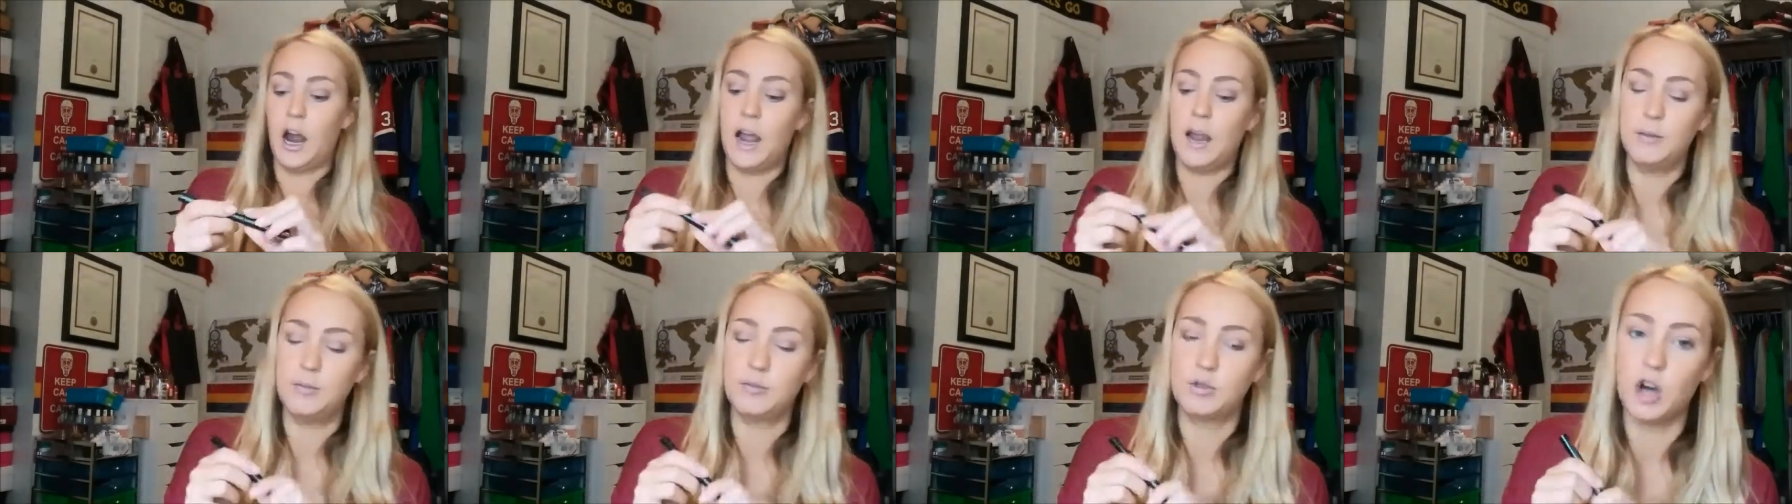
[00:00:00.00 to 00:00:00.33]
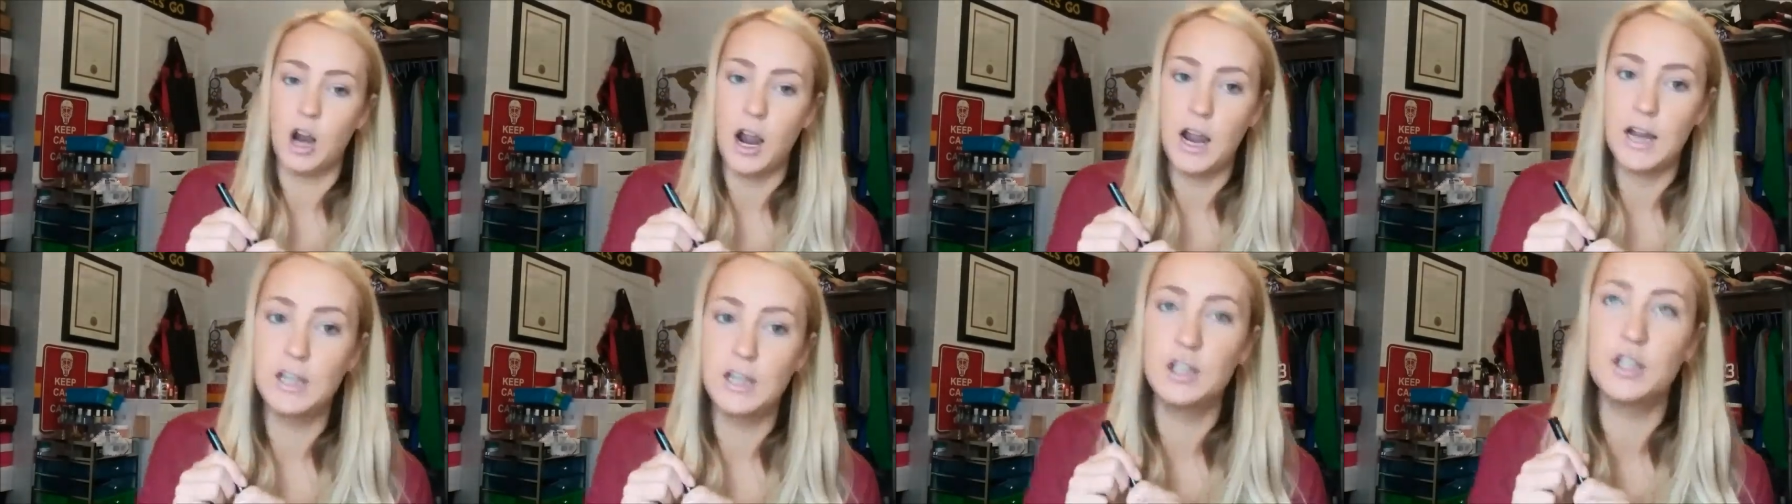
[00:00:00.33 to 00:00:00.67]
I am
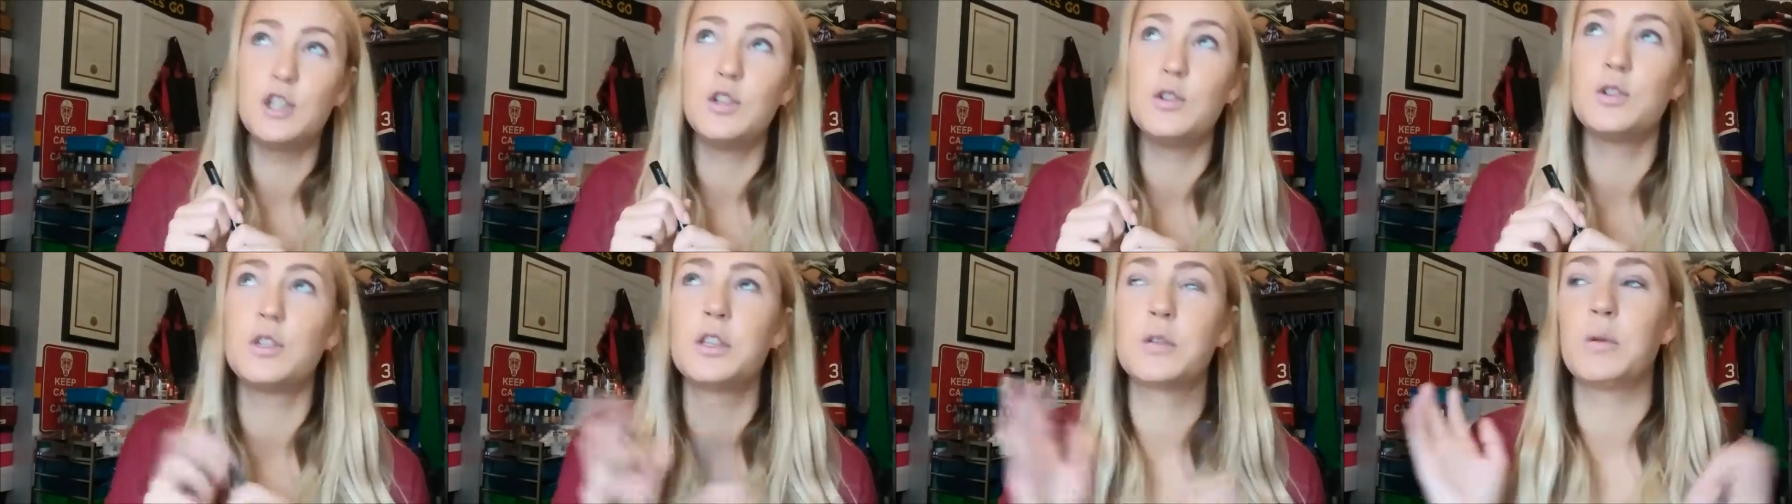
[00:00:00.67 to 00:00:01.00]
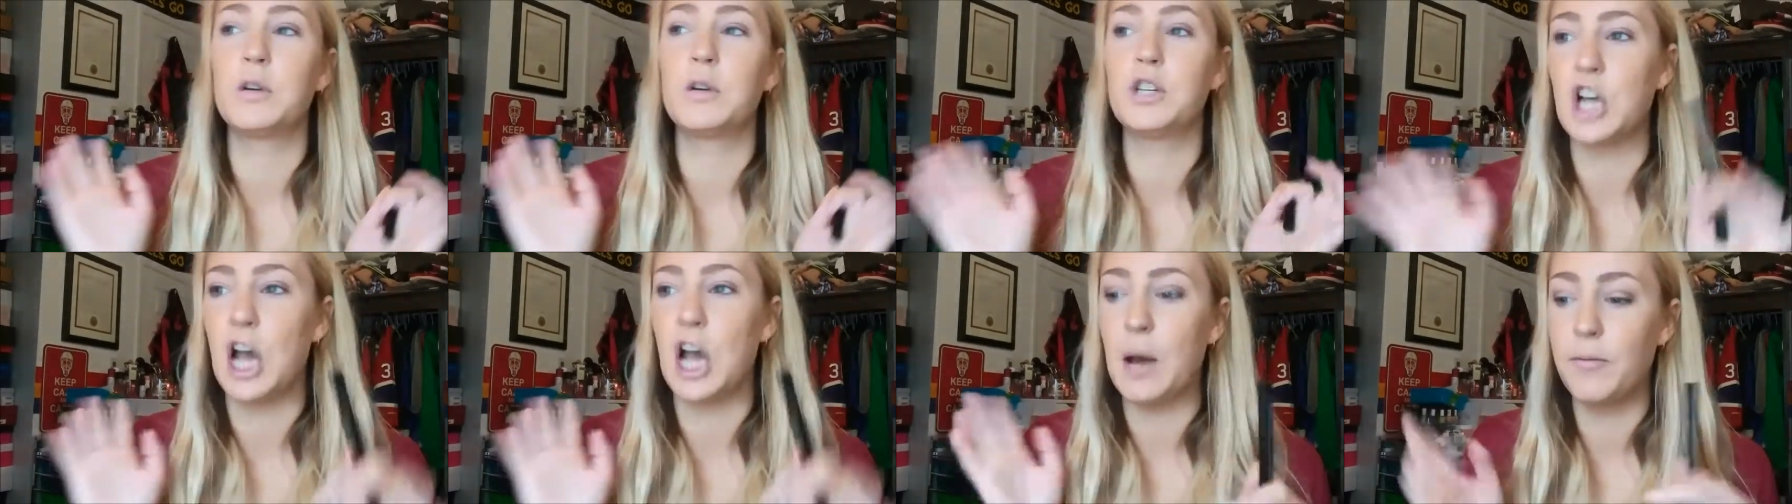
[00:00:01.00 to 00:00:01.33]
trying to
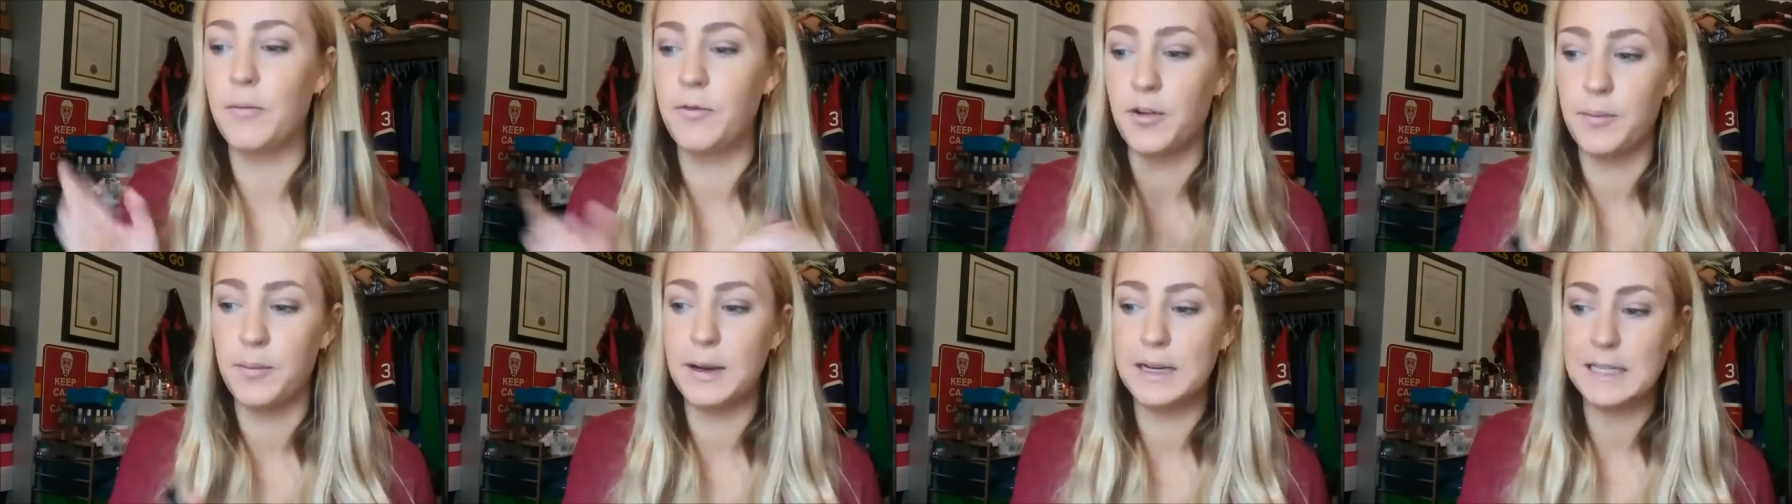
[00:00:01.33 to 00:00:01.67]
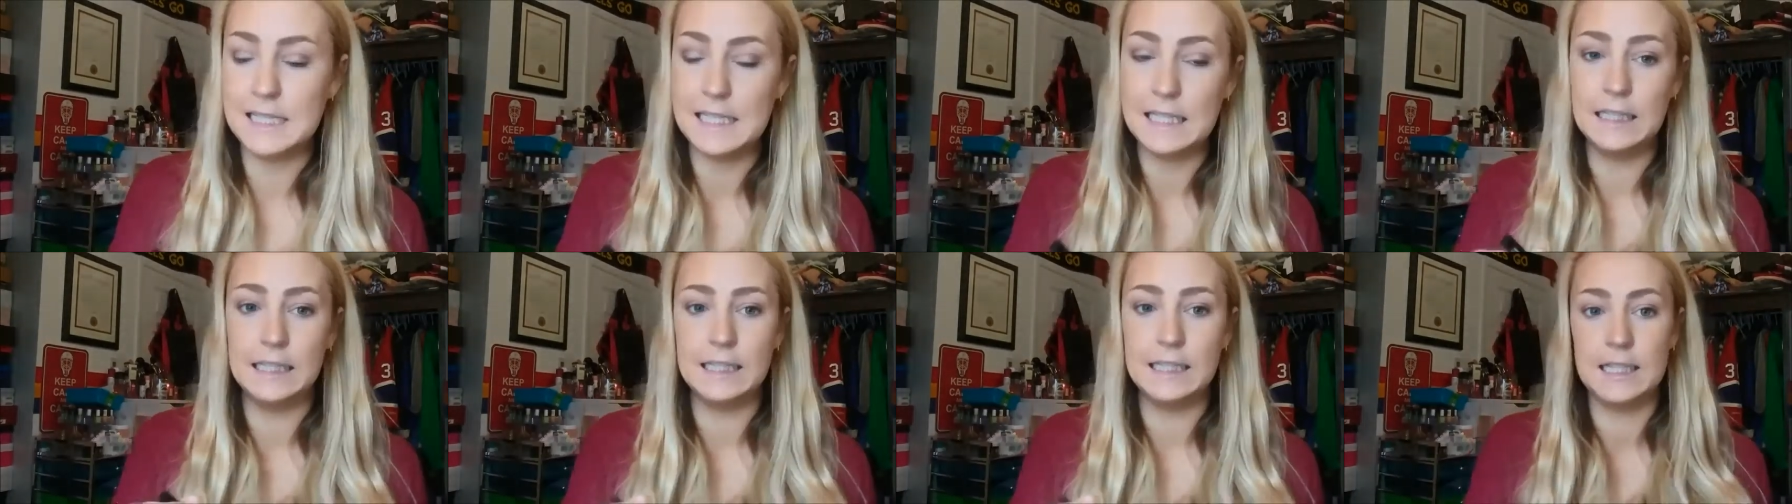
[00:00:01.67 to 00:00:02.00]
switch up from my
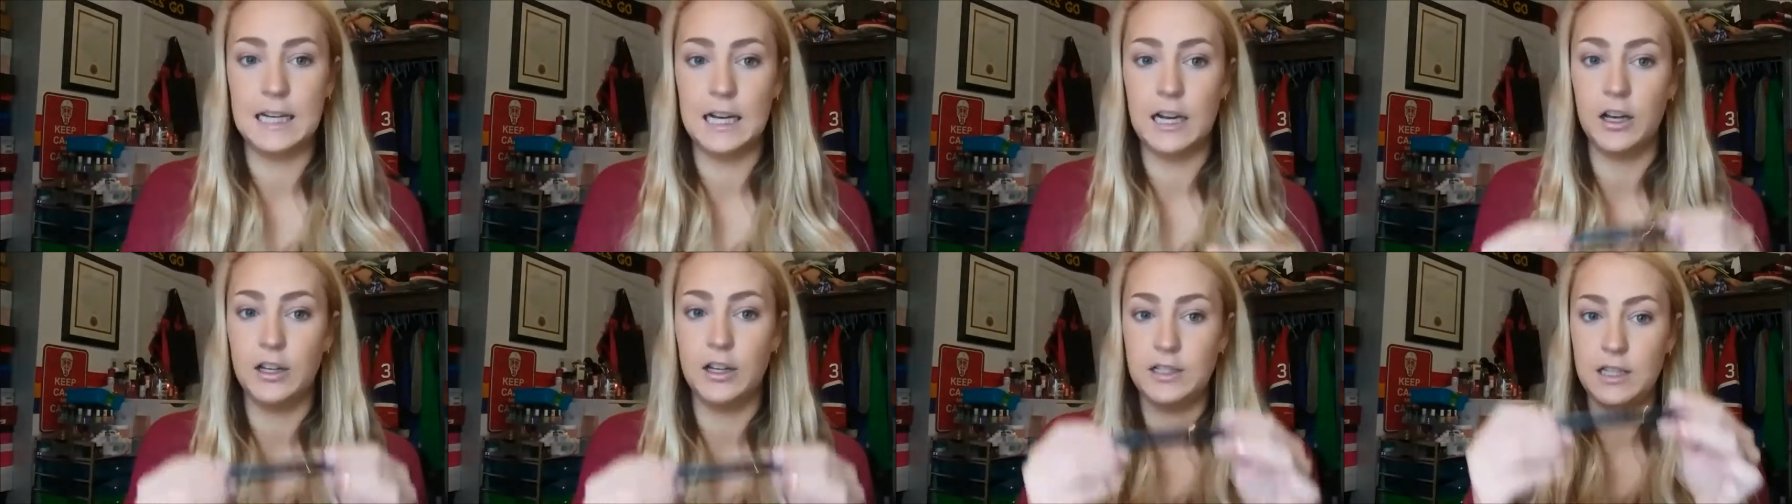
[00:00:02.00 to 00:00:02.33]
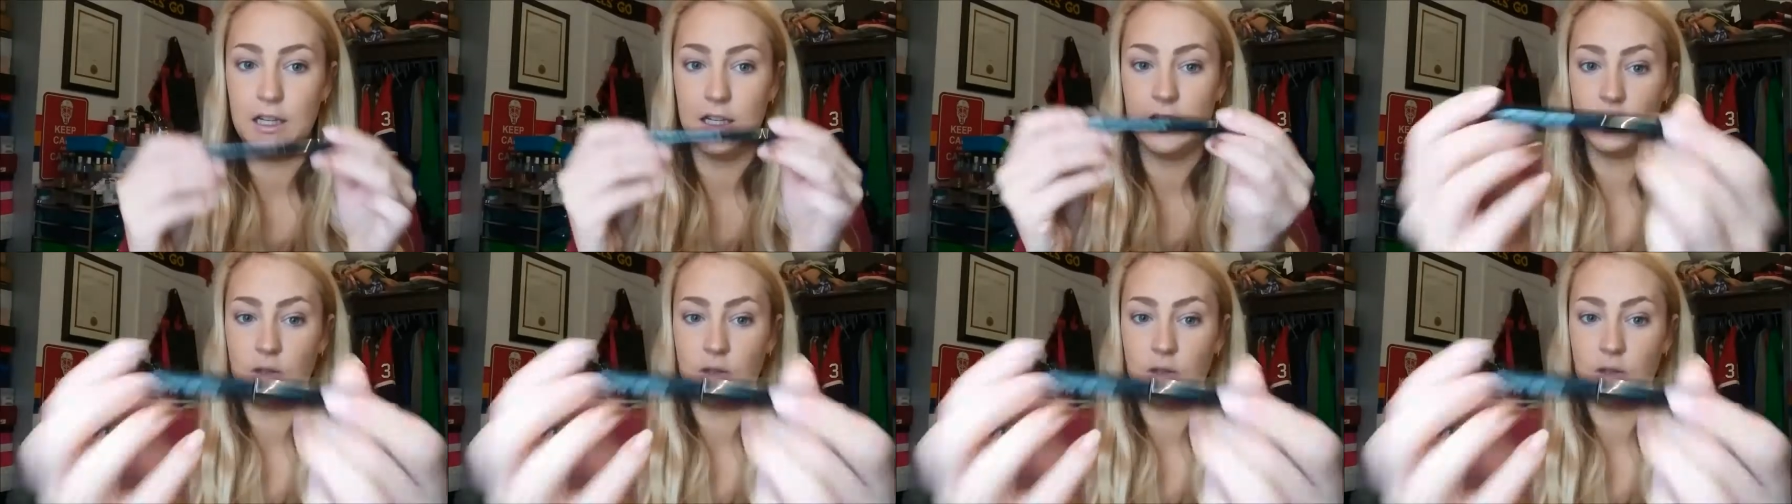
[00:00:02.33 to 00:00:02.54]
Stila Stay All Day,